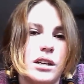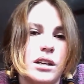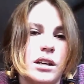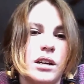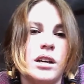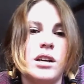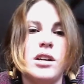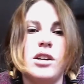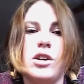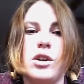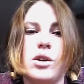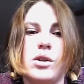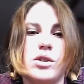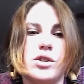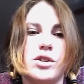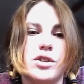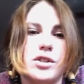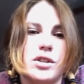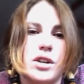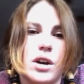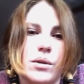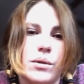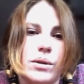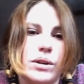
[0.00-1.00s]
you can just
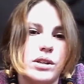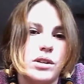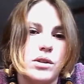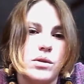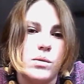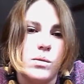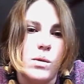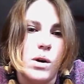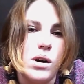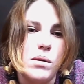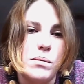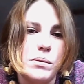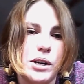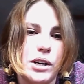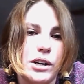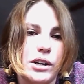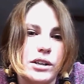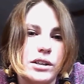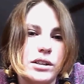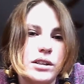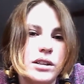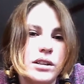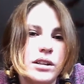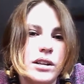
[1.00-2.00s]
go into the Walmart
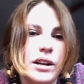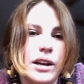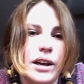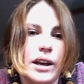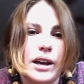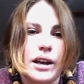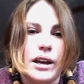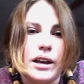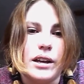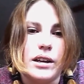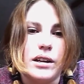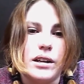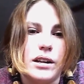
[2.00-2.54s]
and